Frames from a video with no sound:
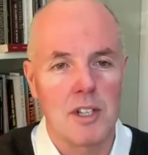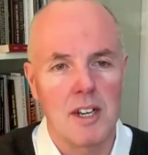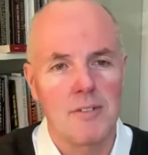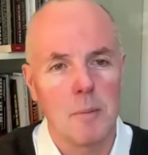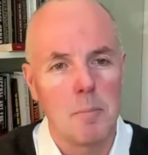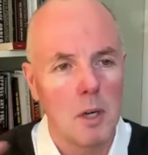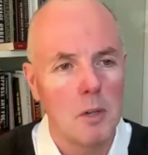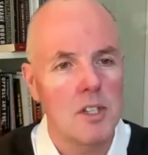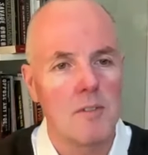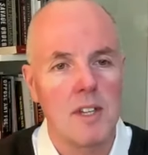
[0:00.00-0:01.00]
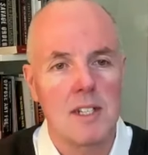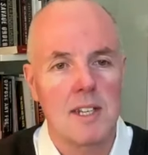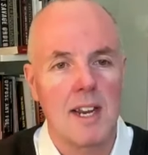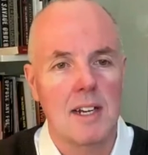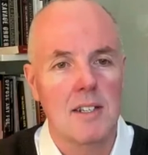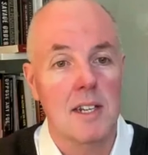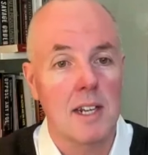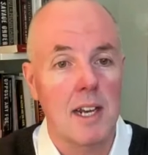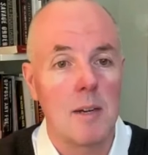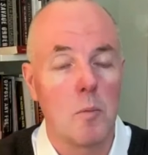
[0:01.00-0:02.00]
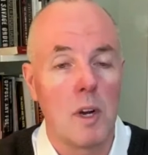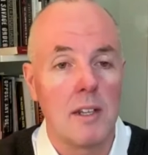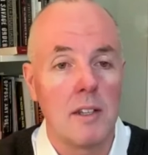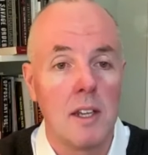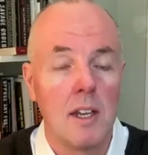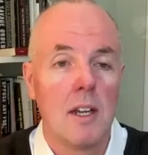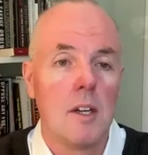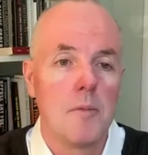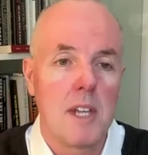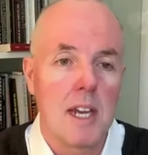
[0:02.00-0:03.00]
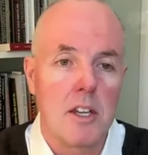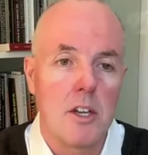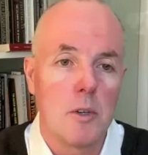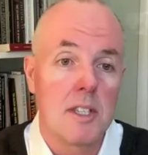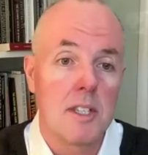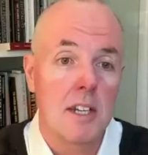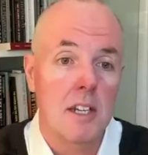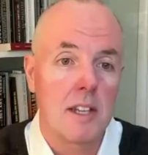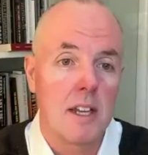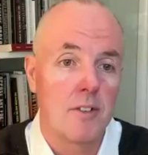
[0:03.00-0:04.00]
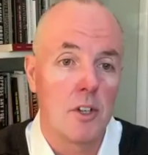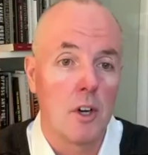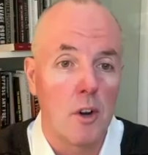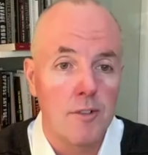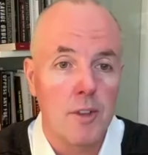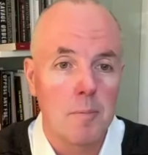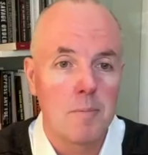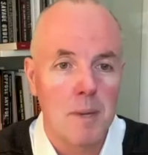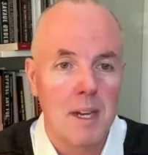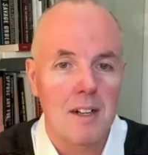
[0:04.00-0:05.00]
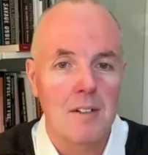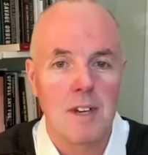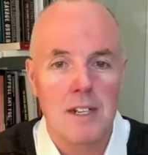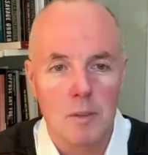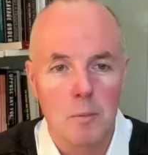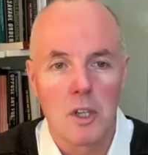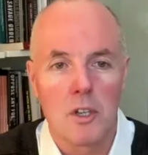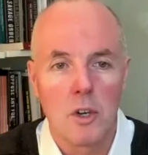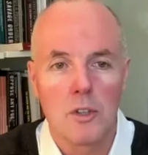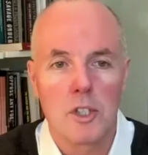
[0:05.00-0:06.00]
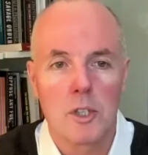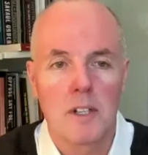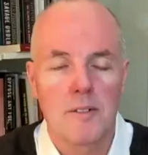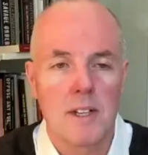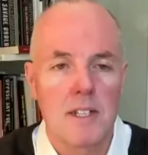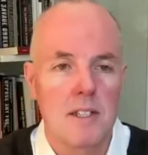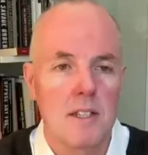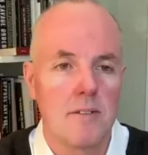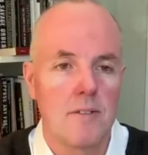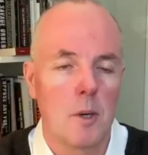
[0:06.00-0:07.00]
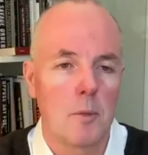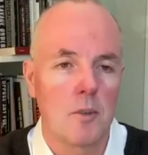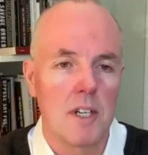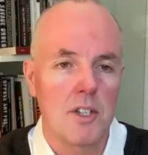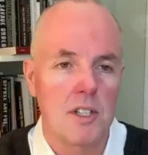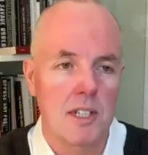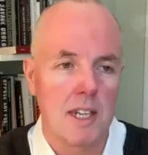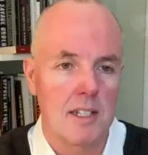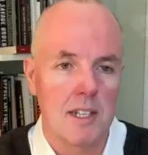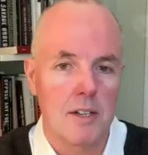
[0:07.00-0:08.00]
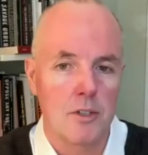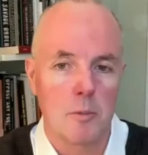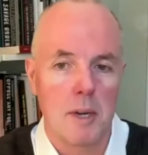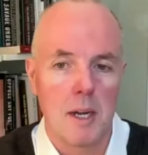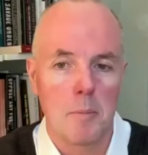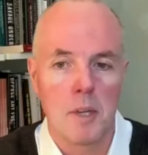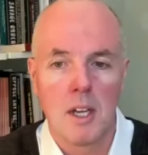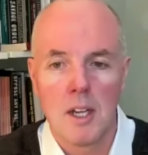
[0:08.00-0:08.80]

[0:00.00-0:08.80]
Yeah, for most of the attacks, it came when the AU had taken their foot off the pedal, right, and were not doing offensive operations against Al Shabaab.